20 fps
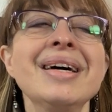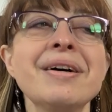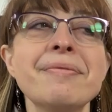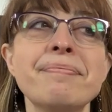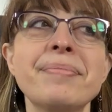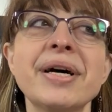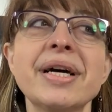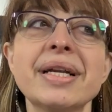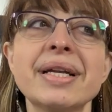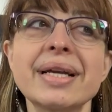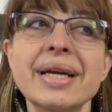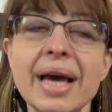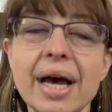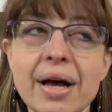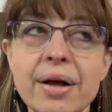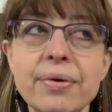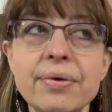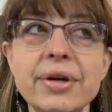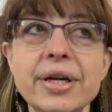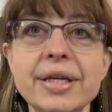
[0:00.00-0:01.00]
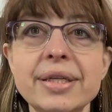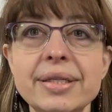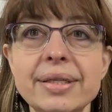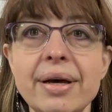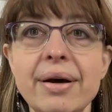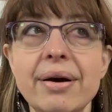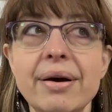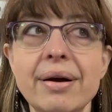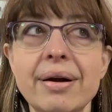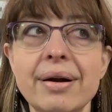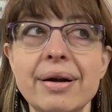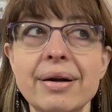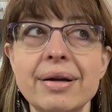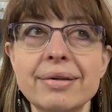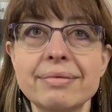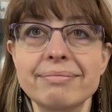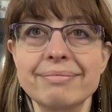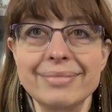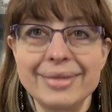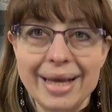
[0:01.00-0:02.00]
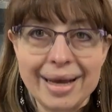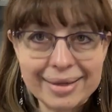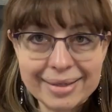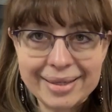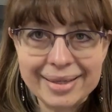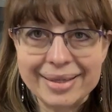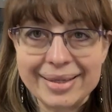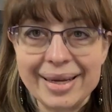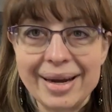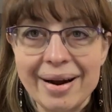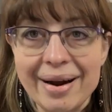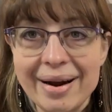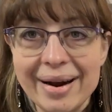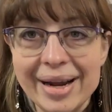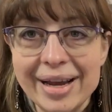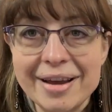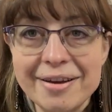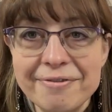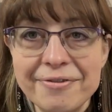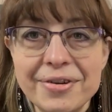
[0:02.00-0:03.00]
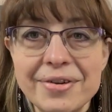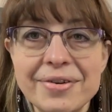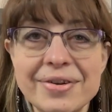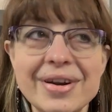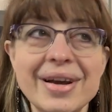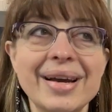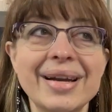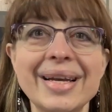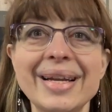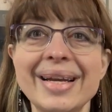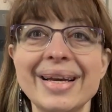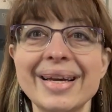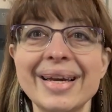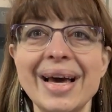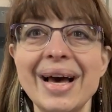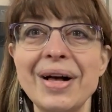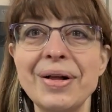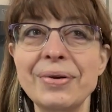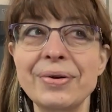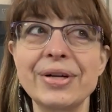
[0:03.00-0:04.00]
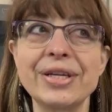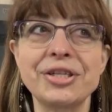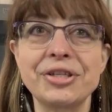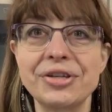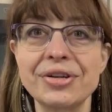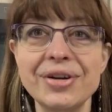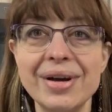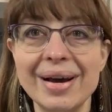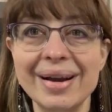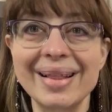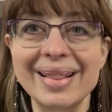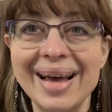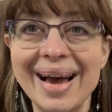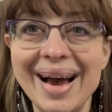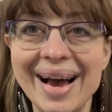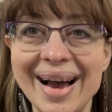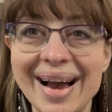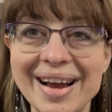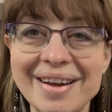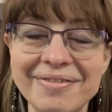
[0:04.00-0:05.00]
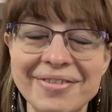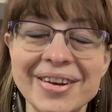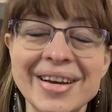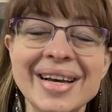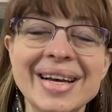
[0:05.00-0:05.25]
But calories are necessary. If you're not eating calories, you're not alive.